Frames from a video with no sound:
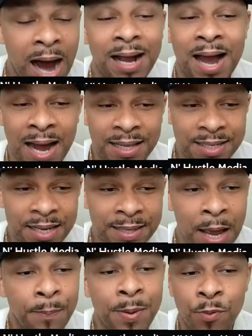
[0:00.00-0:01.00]
content
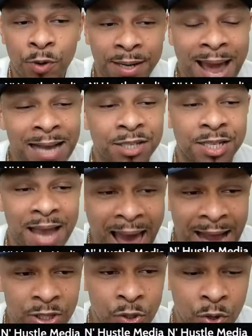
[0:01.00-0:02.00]
that people can actually
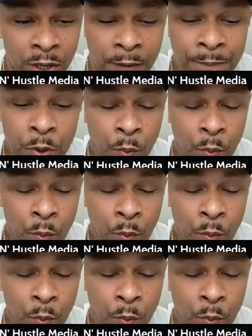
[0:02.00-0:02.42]
act on.